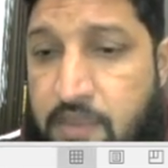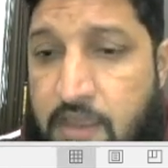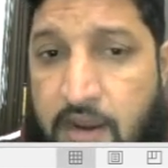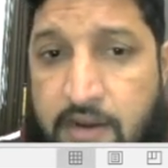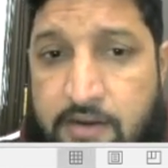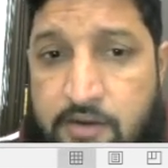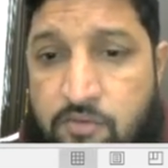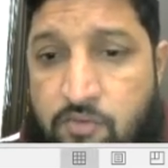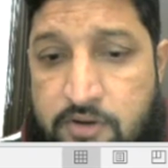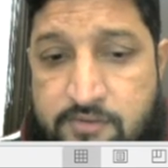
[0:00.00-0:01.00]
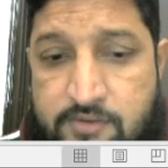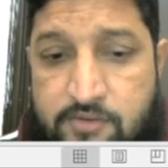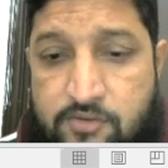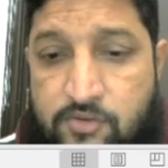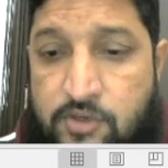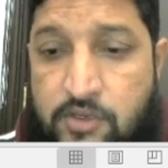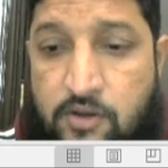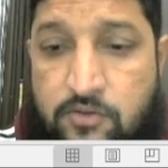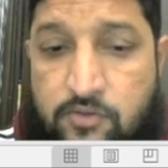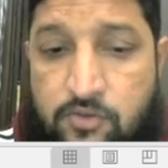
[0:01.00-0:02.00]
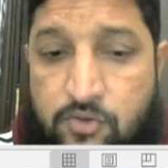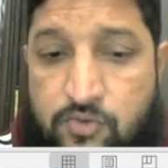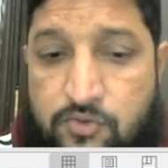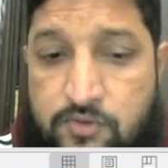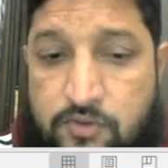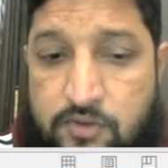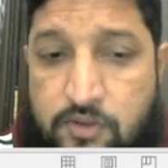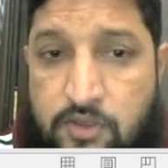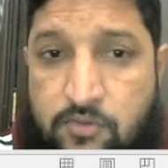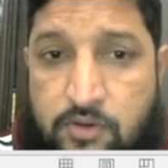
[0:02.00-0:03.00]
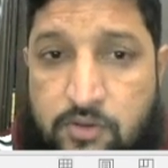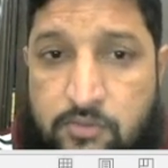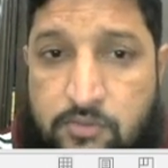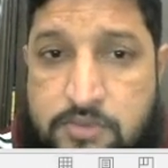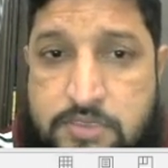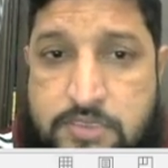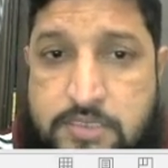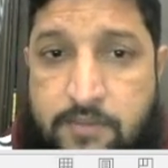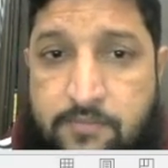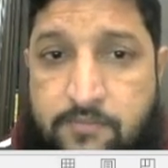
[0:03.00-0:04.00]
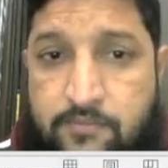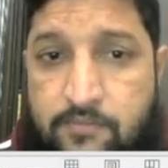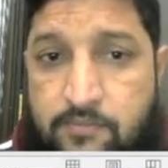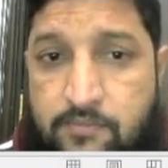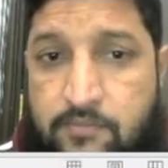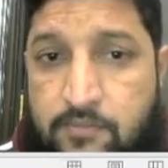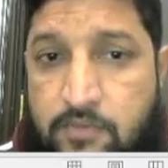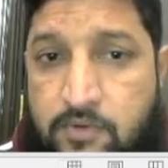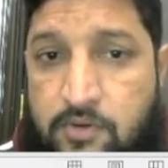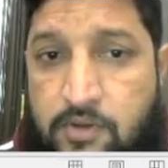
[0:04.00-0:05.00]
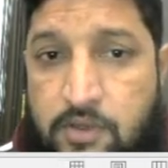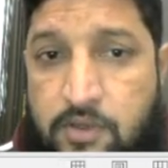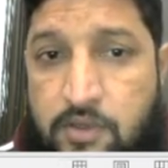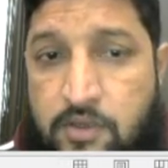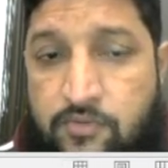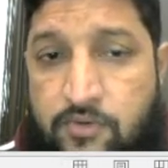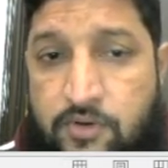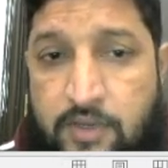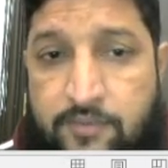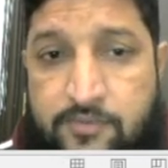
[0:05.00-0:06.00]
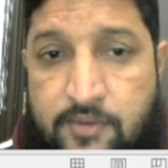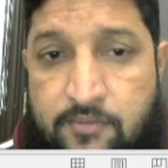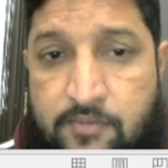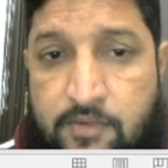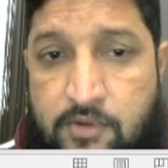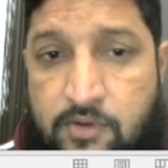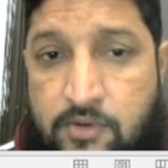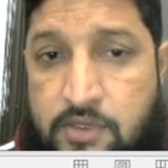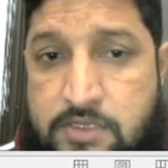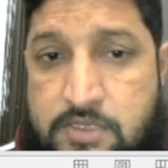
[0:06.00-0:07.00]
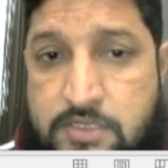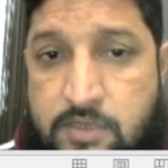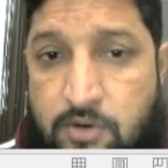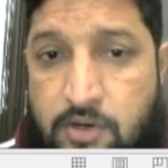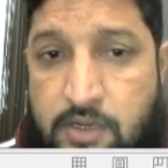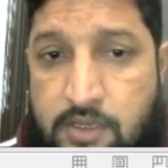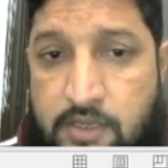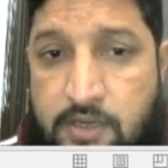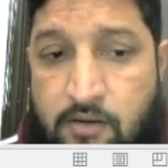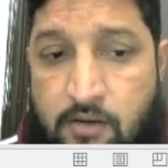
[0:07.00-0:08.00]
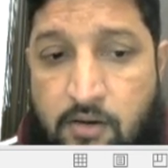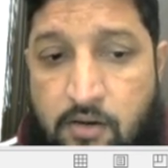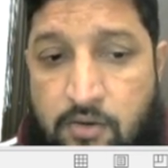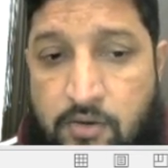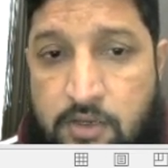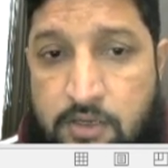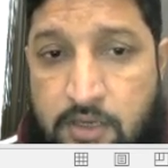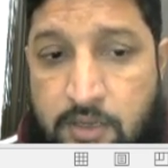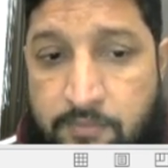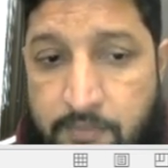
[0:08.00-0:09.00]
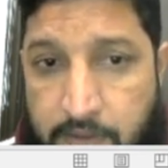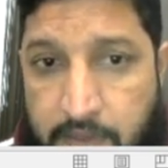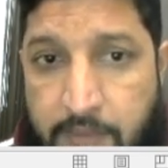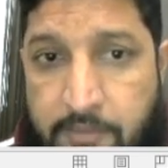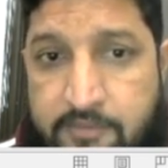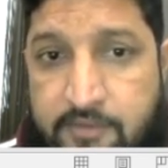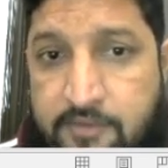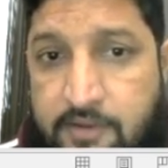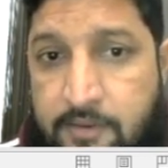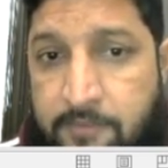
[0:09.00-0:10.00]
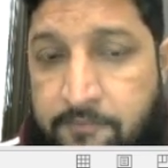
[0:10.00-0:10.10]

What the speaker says: add it in one stretch. We can also use equal to sum. Okay, if you type sum, you can just double click here, or you can type tab as I said.